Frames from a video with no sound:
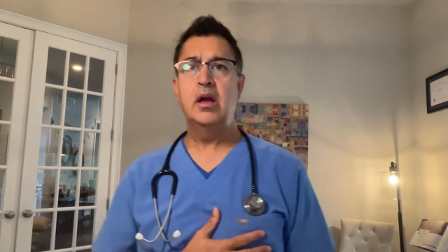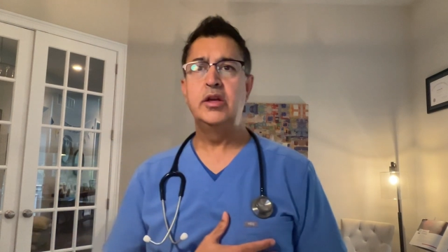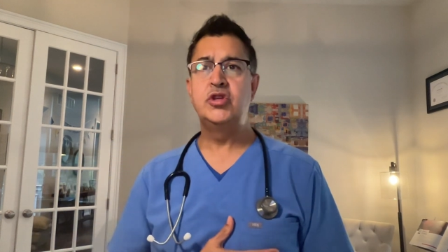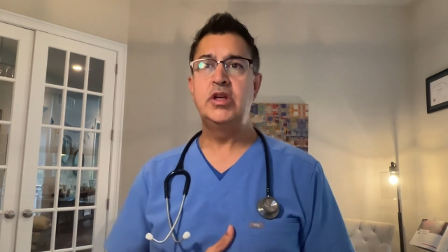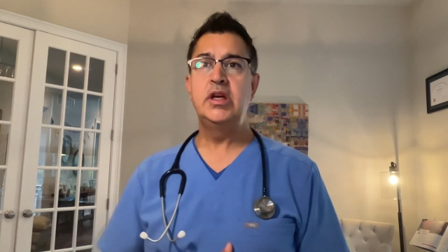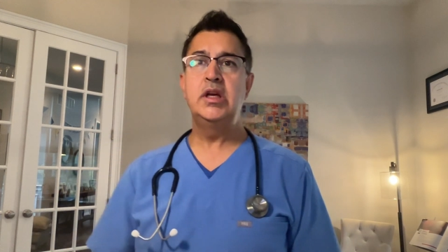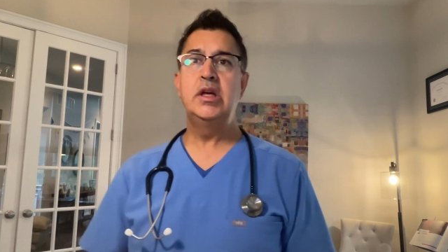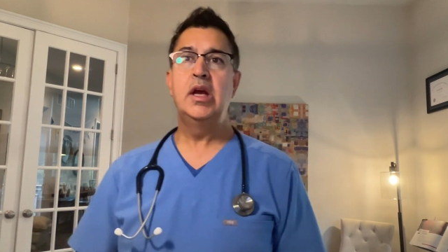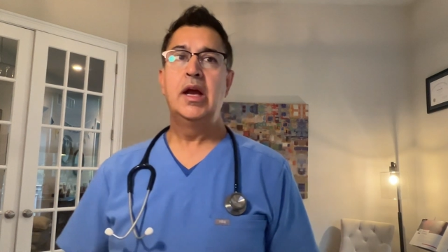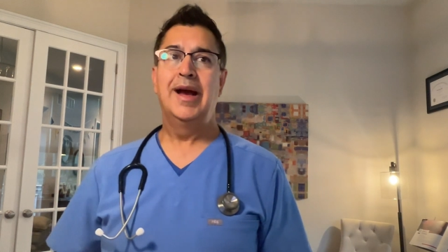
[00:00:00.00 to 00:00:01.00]

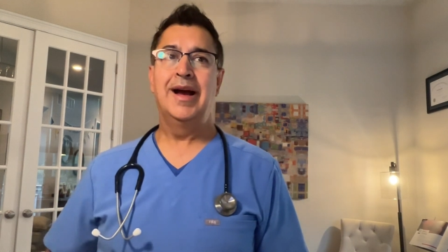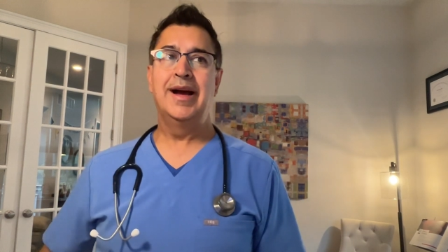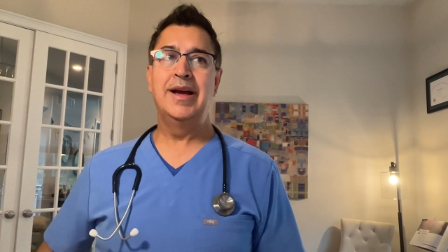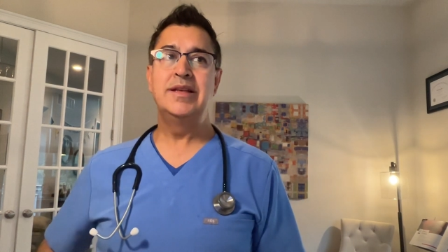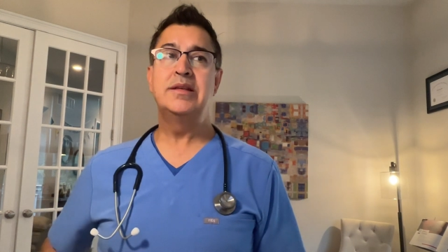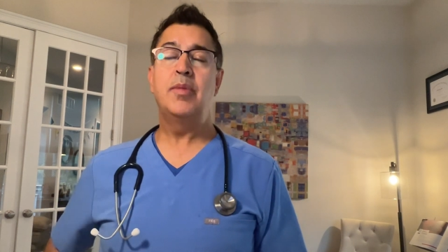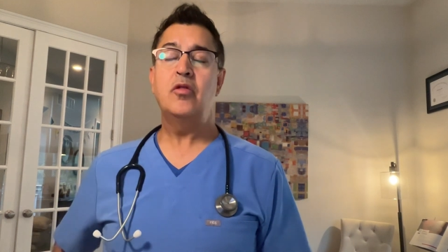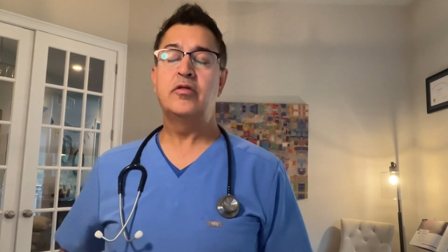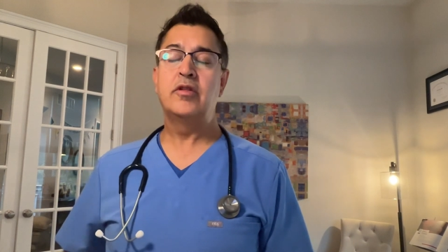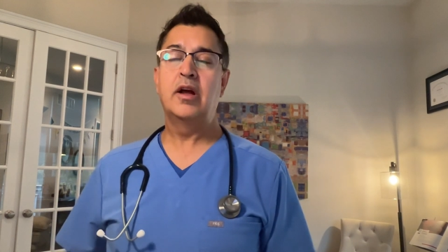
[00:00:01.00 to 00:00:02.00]
she is
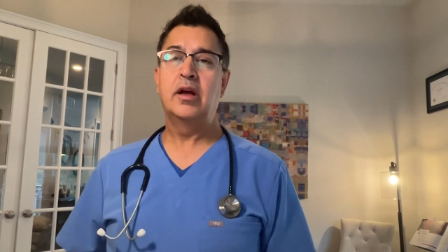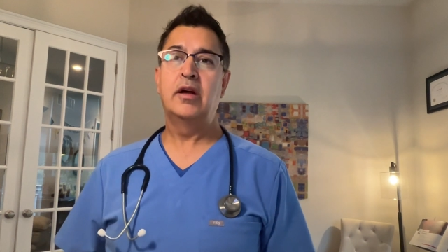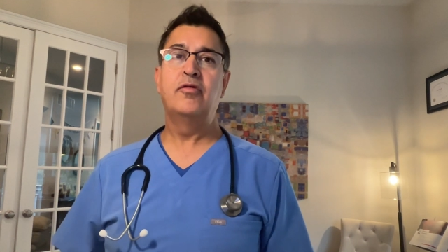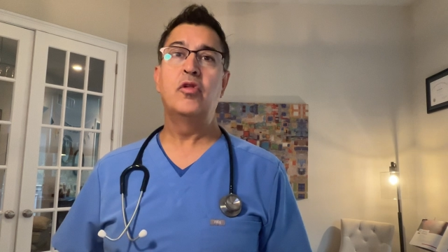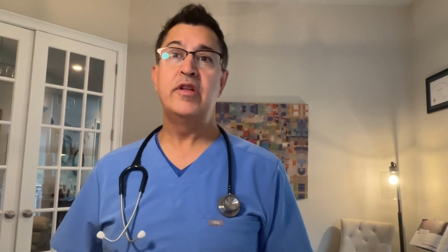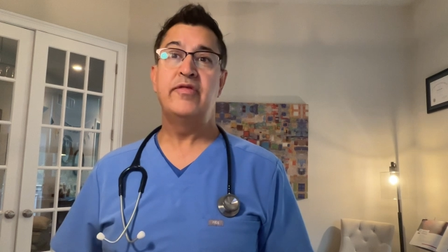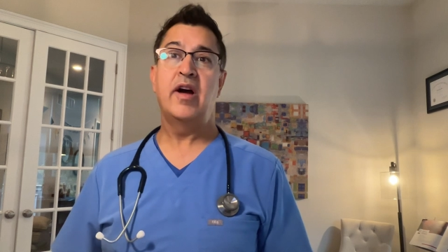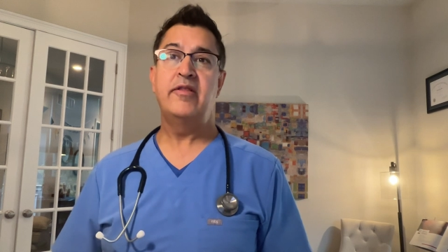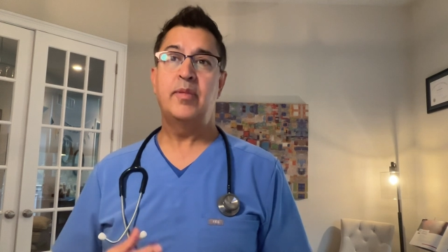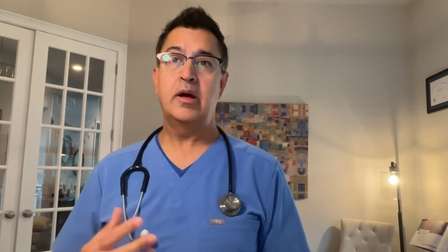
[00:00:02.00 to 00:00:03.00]
about
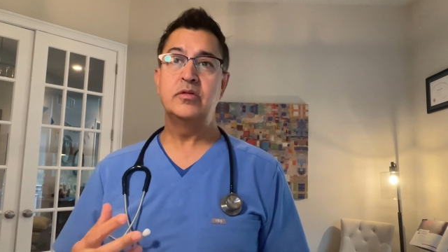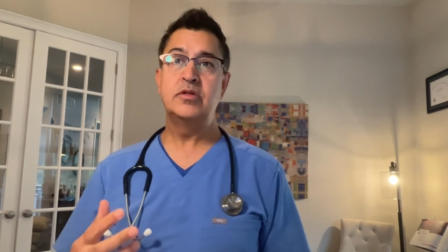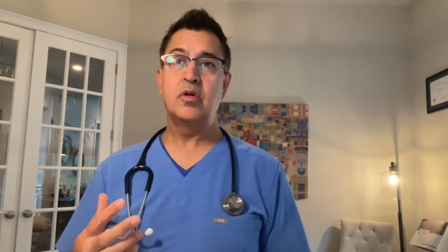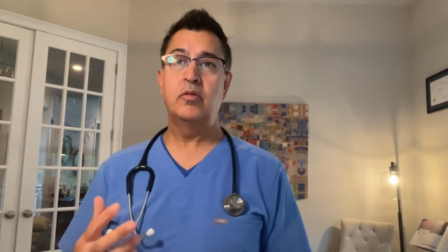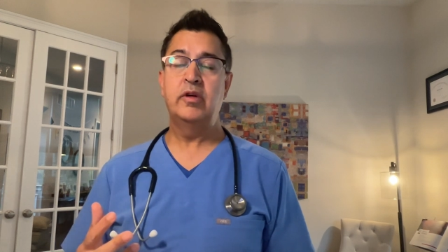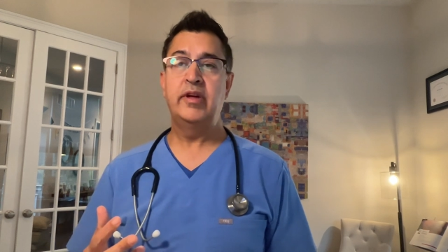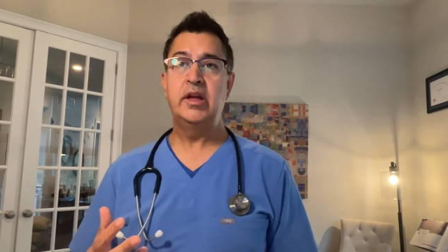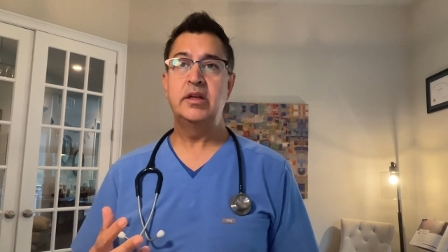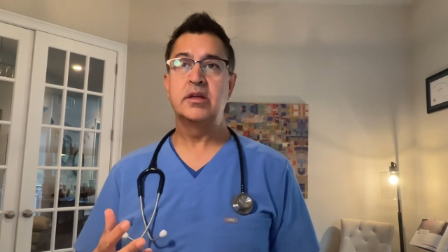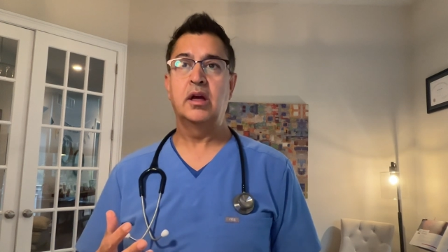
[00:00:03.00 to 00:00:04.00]
45 pounds
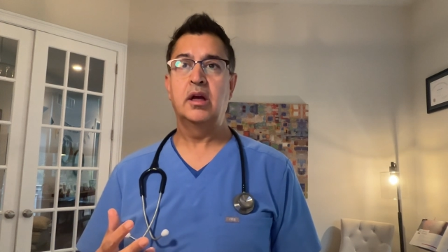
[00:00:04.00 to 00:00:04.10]
overweight,